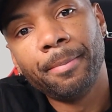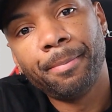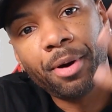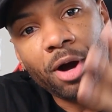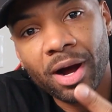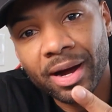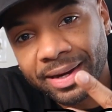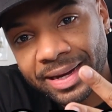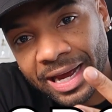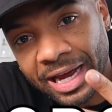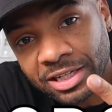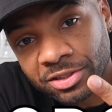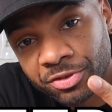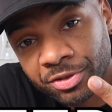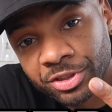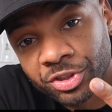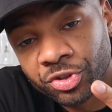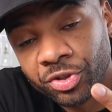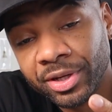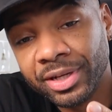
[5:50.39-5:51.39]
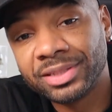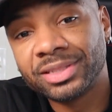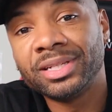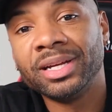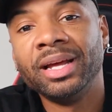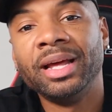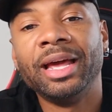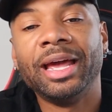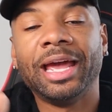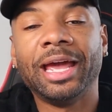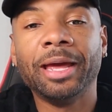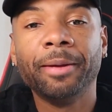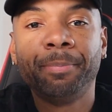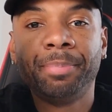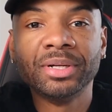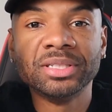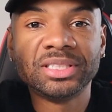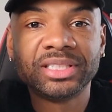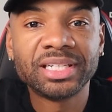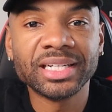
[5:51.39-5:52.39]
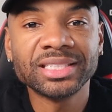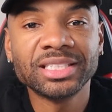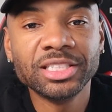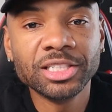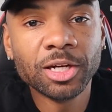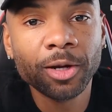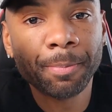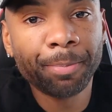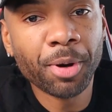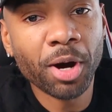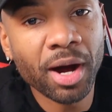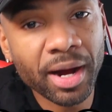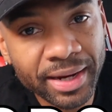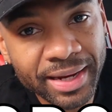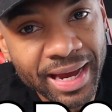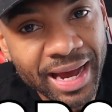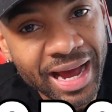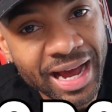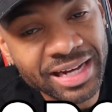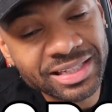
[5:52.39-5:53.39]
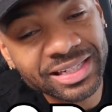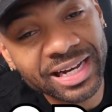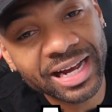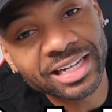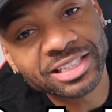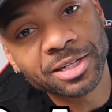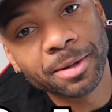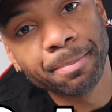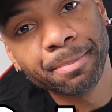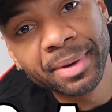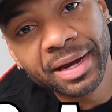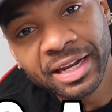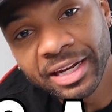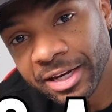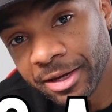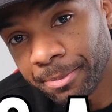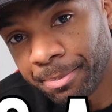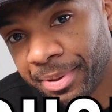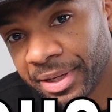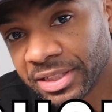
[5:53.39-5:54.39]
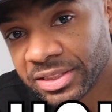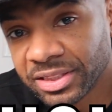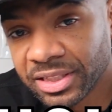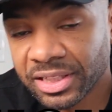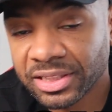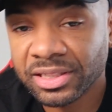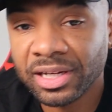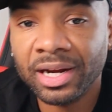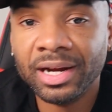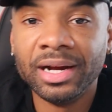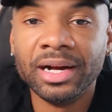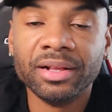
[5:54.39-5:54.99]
podcast retreats, and position your podcast as a media business.